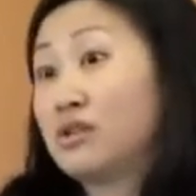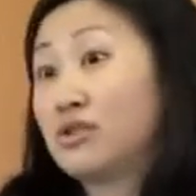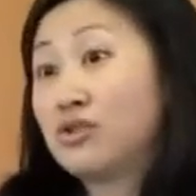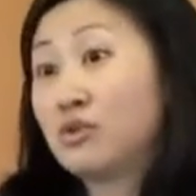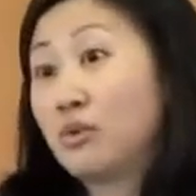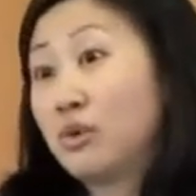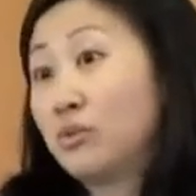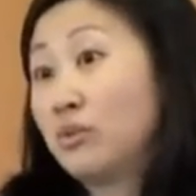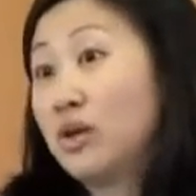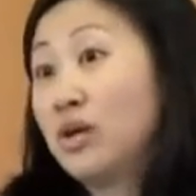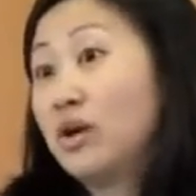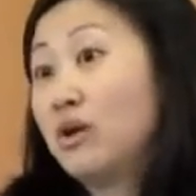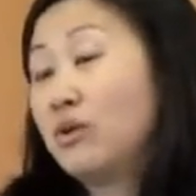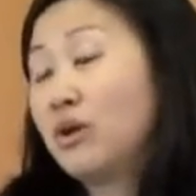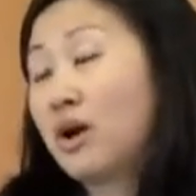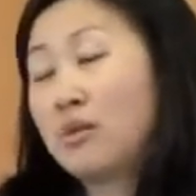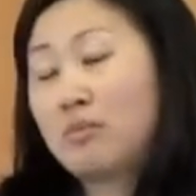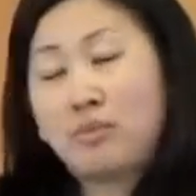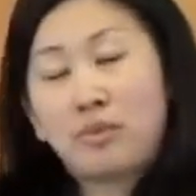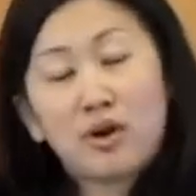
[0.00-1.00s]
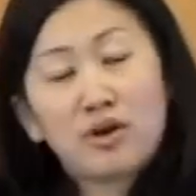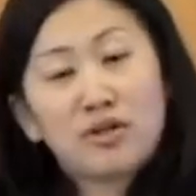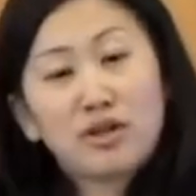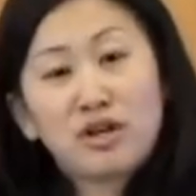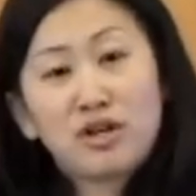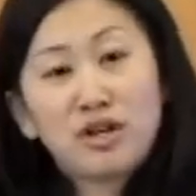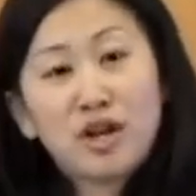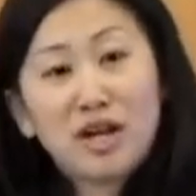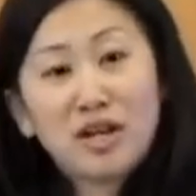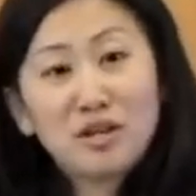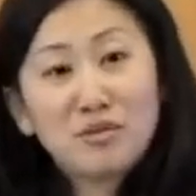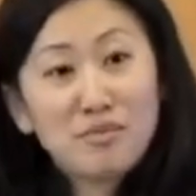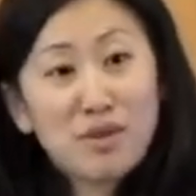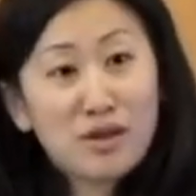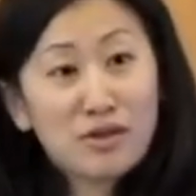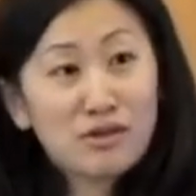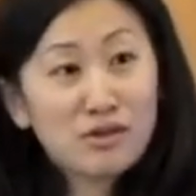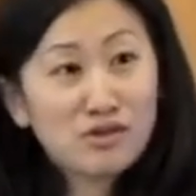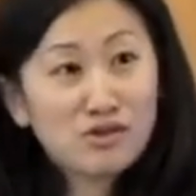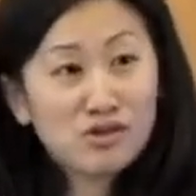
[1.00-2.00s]
So when we go, I'm part of the United
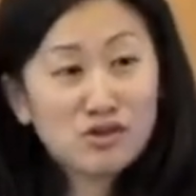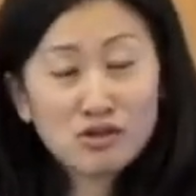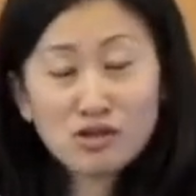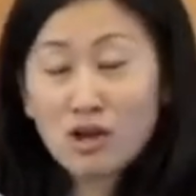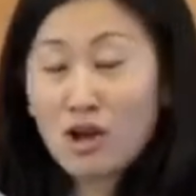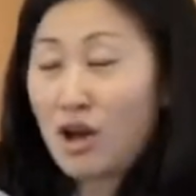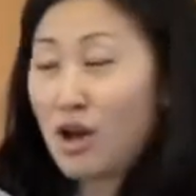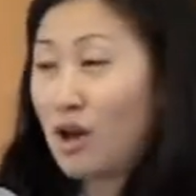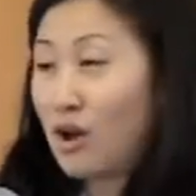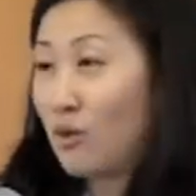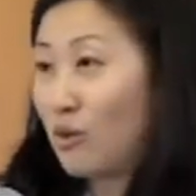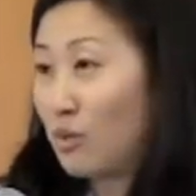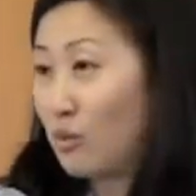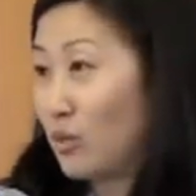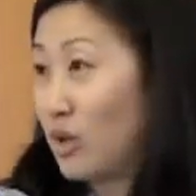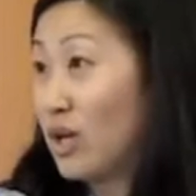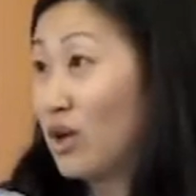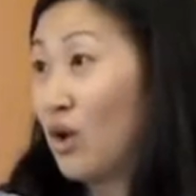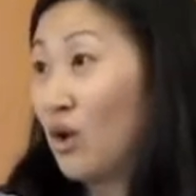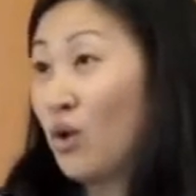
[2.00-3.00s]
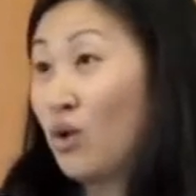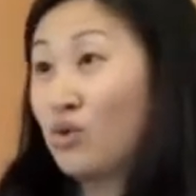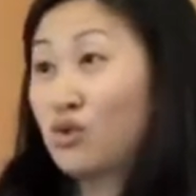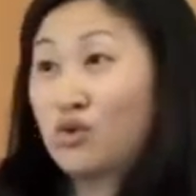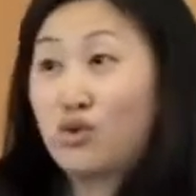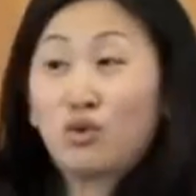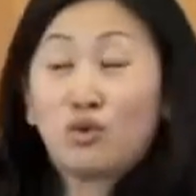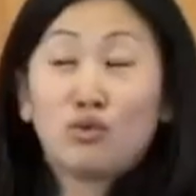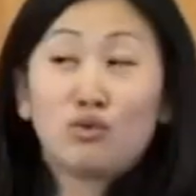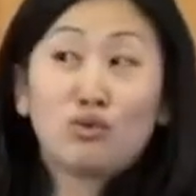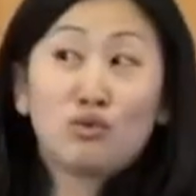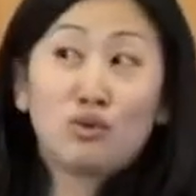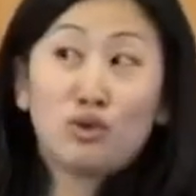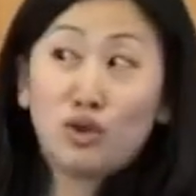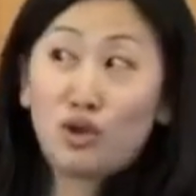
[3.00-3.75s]
Methodist Church. When we go to,